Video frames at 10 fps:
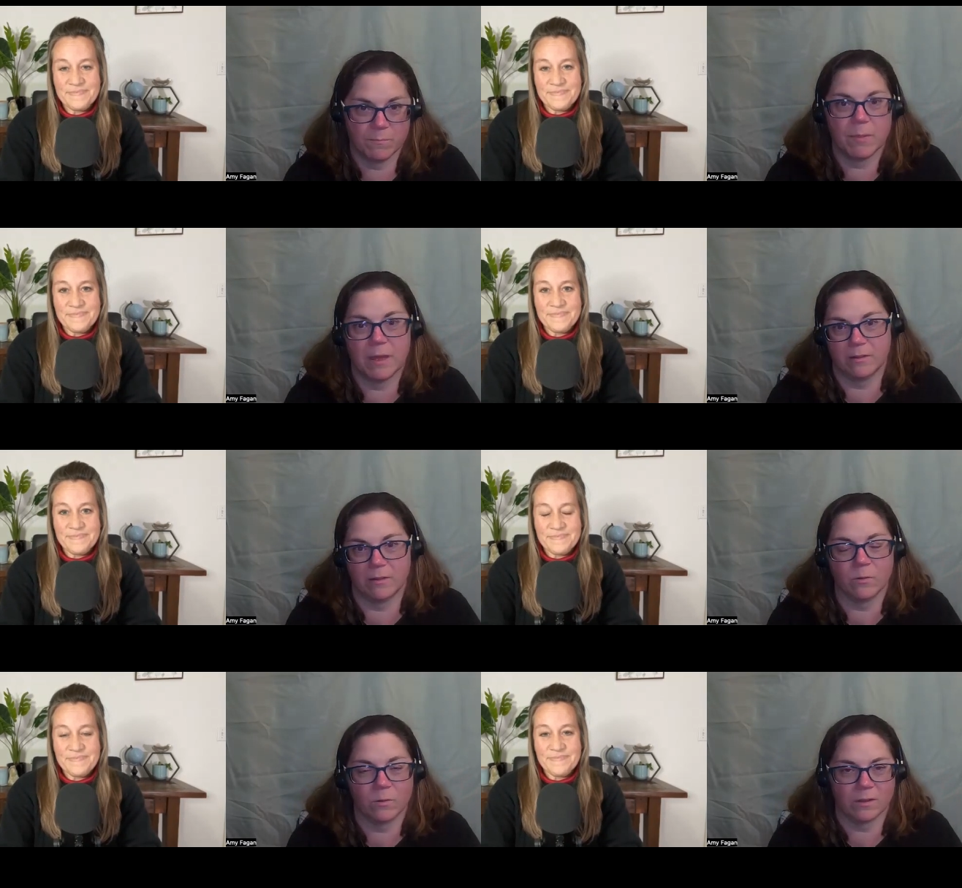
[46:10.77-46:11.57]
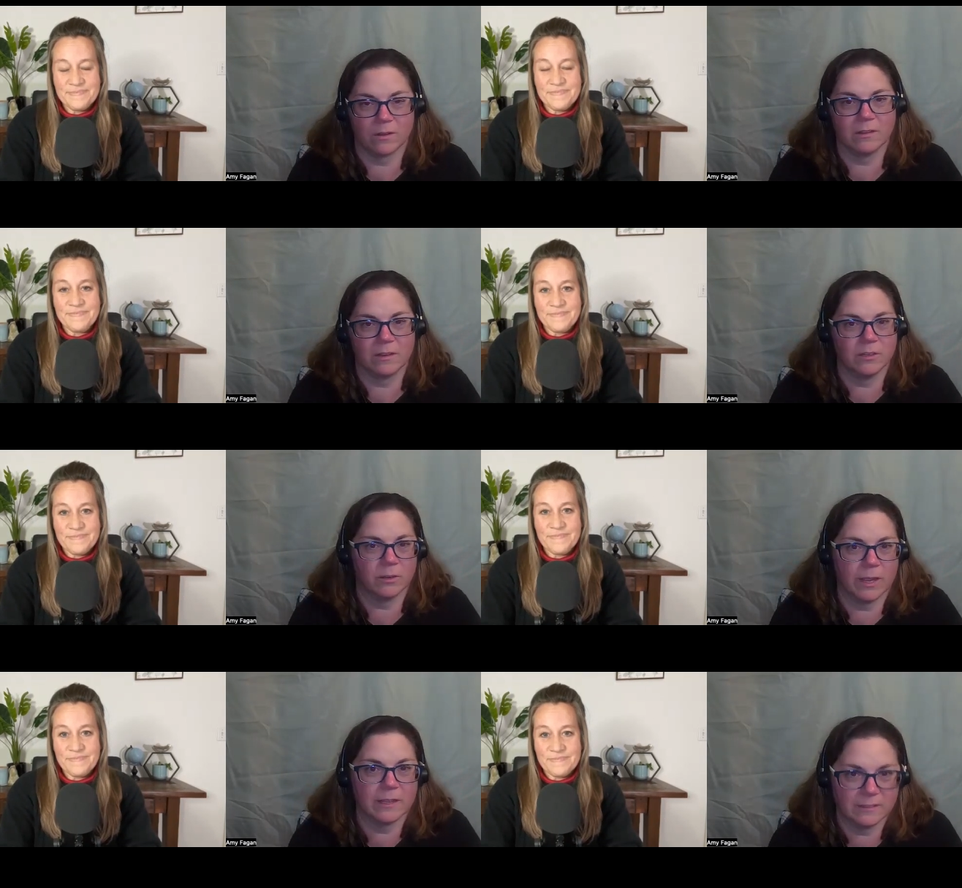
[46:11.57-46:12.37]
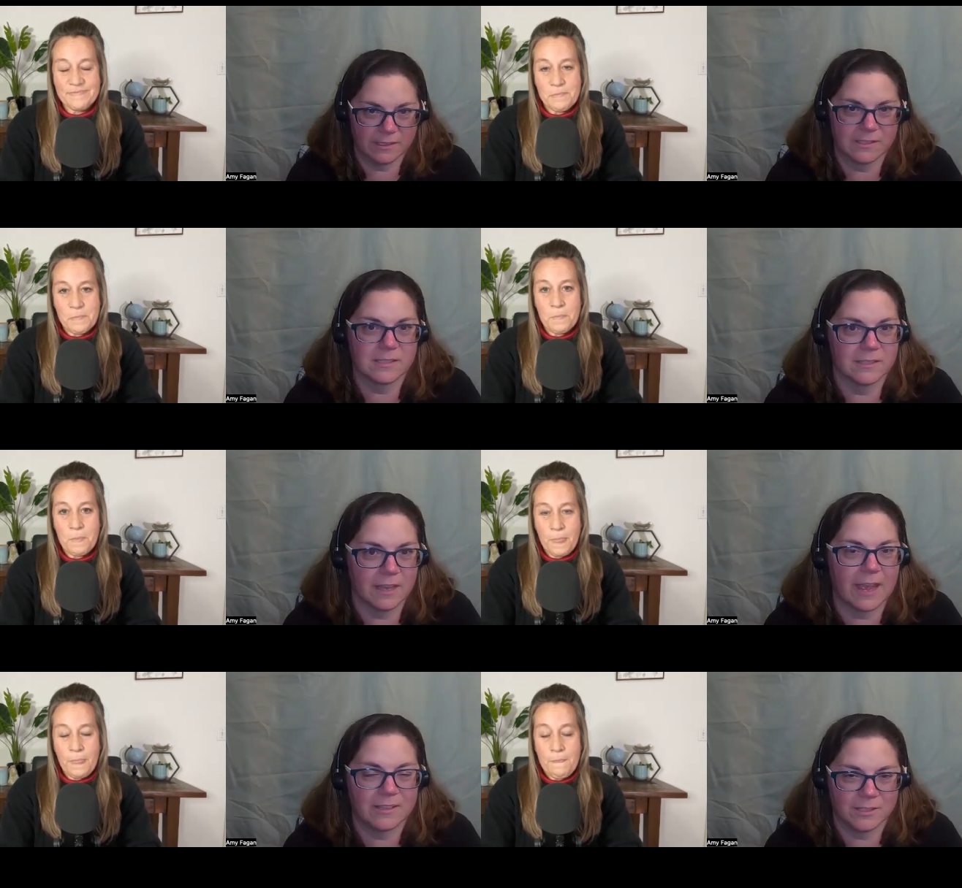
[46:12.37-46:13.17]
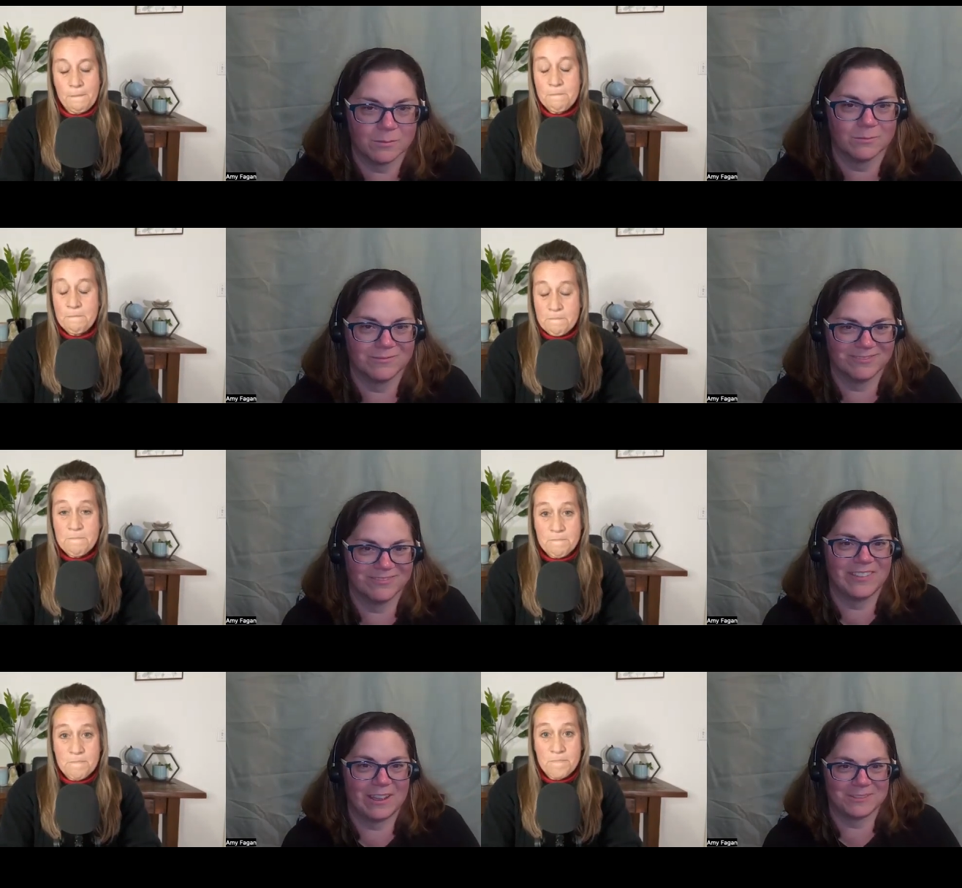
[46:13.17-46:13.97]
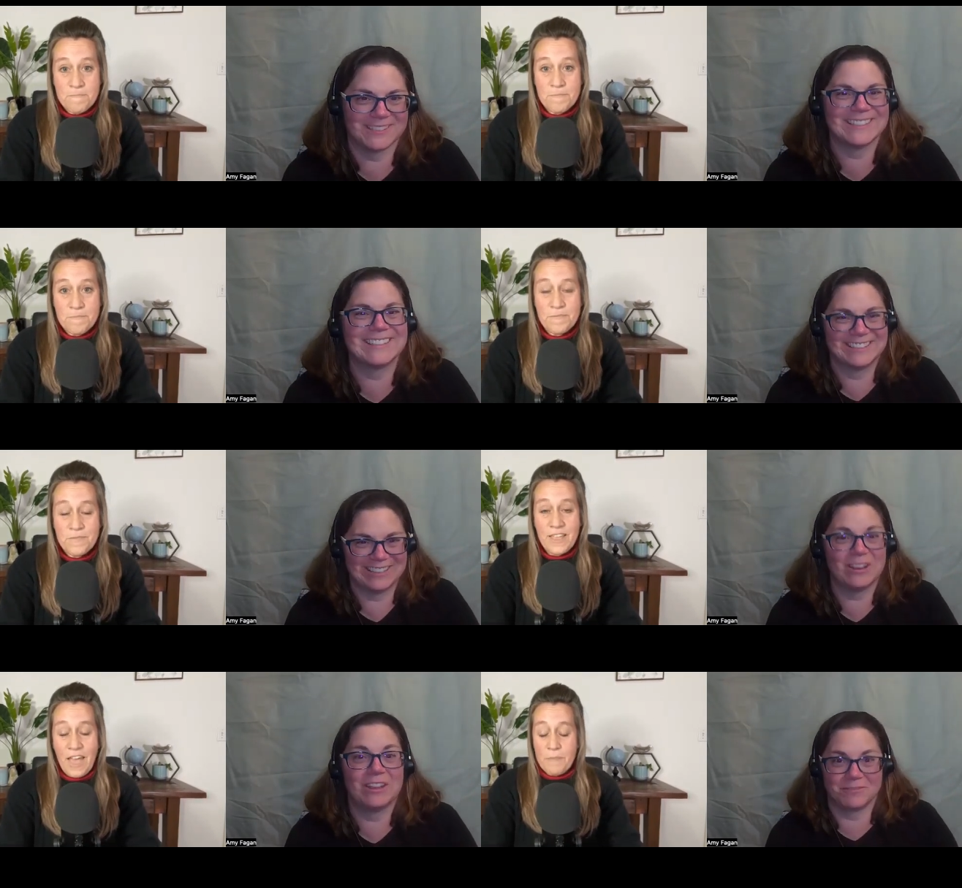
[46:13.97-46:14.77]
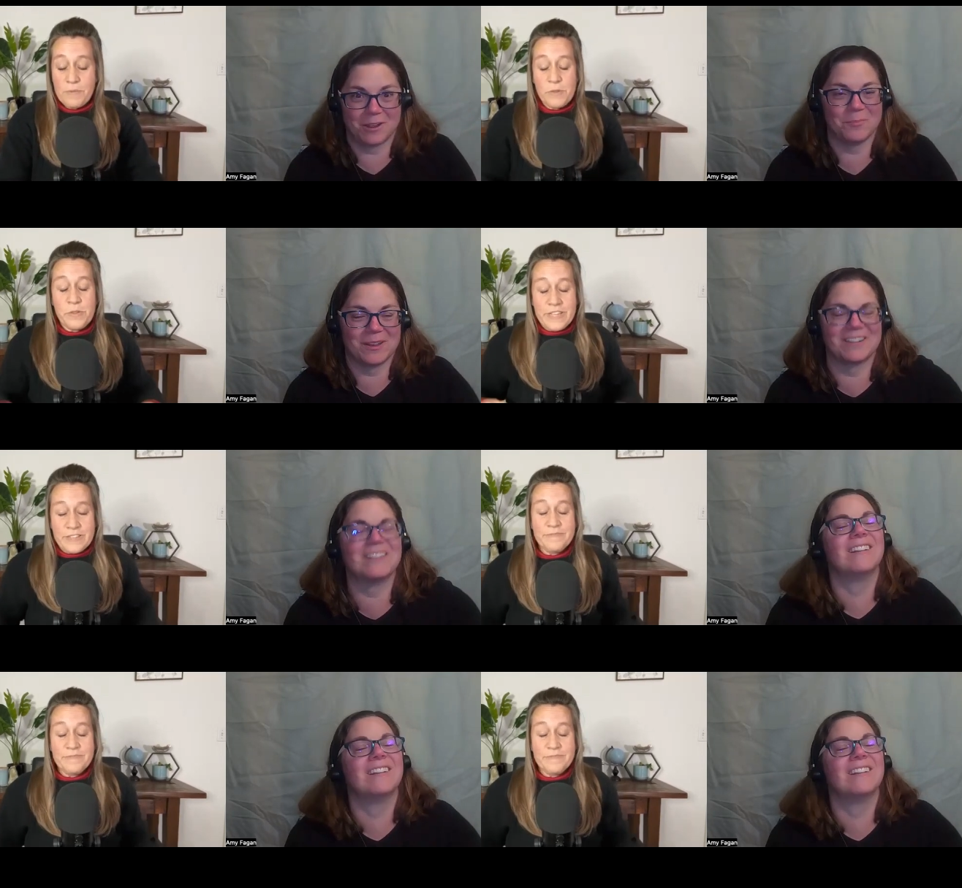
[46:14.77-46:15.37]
Speaker 1: better or, you know, at least as you found it. Absolutely.